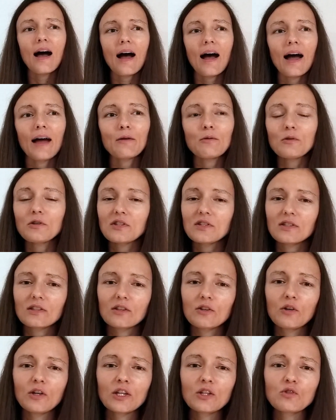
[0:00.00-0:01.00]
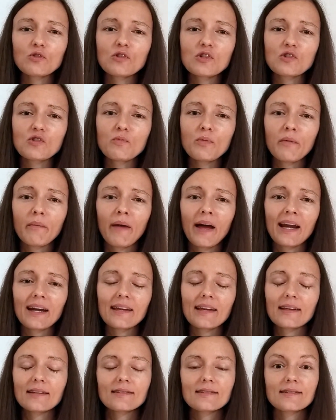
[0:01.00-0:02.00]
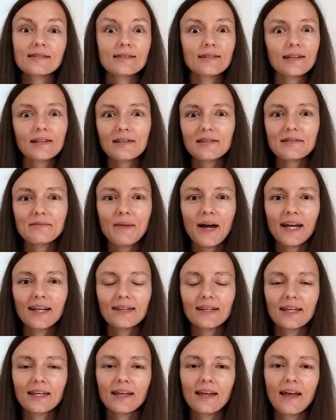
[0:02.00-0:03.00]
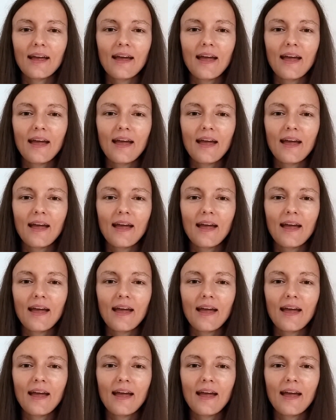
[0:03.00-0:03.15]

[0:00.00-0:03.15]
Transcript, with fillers: I was going to the supermarket, still smiling.